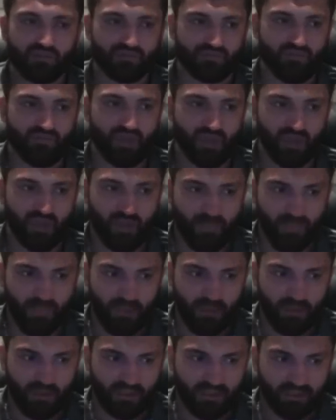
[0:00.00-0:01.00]
who's very
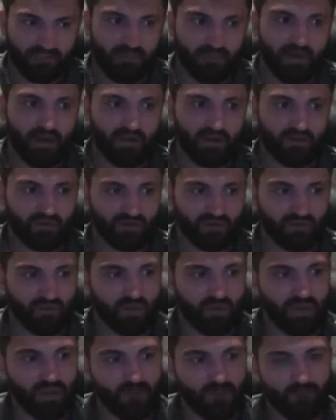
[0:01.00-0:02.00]
smart, who's
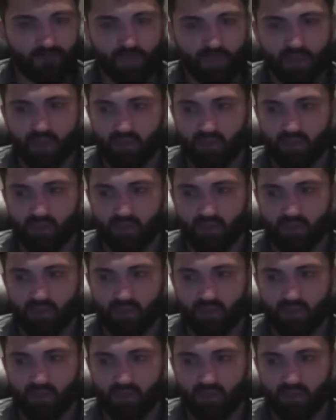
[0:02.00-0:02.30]
very